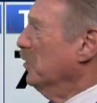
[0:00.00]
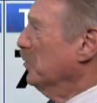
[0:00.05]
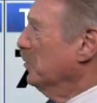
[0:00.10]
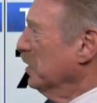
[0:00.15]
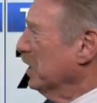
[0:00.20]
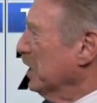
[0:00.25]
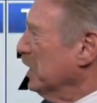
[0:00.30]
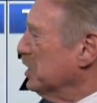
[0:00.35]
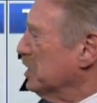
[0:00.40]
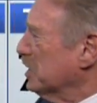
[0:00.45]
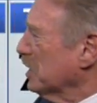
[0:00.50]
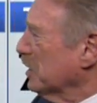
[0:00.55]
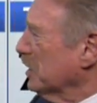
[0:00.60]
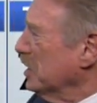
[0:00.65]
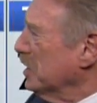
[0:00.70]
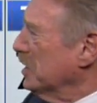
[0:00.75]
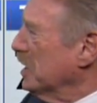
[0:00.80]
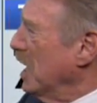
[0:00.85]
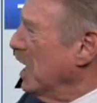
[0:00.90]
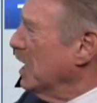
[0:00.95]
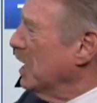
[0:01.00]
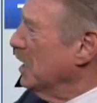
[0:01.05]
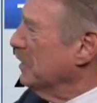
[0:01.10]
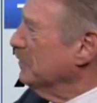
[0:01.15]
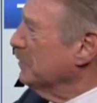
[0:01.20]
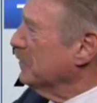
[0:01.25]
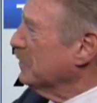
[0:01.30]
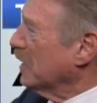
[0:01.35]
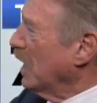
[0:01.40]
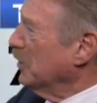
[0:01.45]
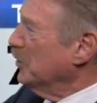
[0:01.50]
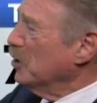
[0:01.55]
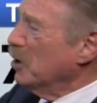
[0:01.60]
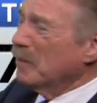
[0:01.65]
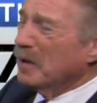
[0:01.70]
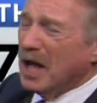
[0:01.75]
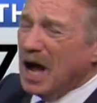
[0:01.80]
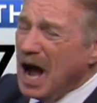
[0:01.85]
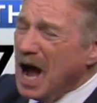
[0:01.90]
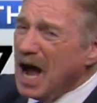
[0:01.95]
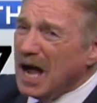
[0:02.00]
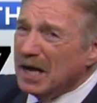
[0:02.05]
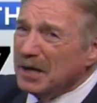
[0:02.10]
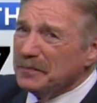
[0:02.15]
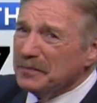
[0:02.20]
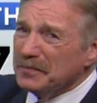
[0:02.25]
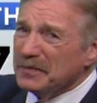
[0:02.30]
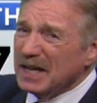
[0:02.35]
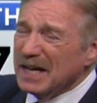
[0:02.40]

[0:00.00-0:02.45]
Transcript: Really chilly day. I knew I'm a high